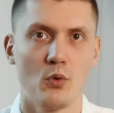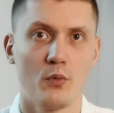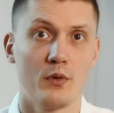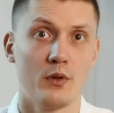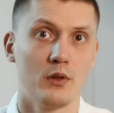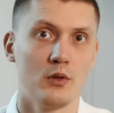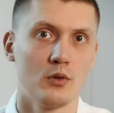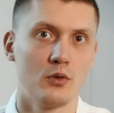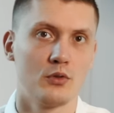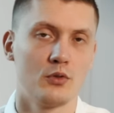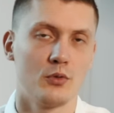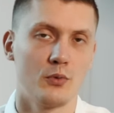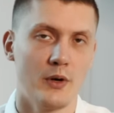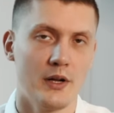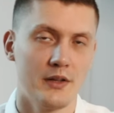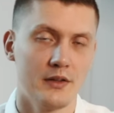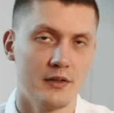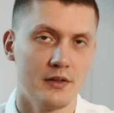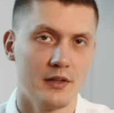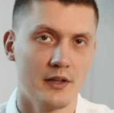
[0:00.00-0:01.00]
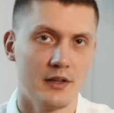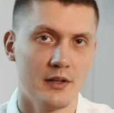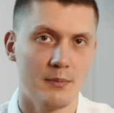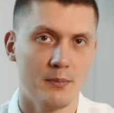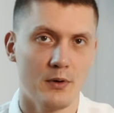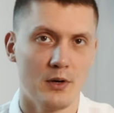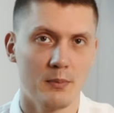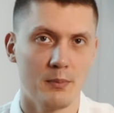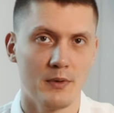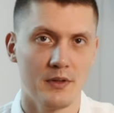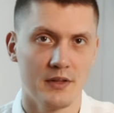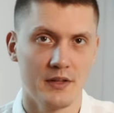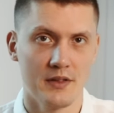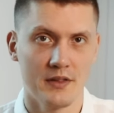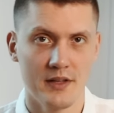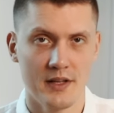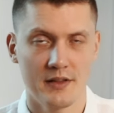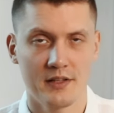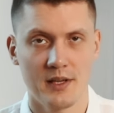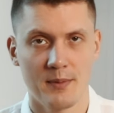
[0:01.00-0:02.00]
who will look to rent an apartment
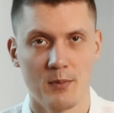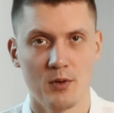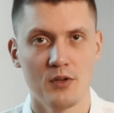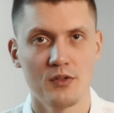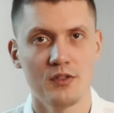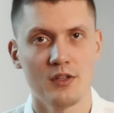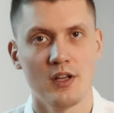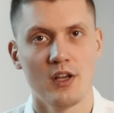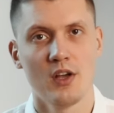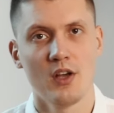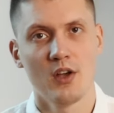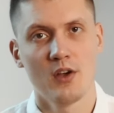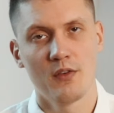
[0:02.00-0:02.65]
in that community,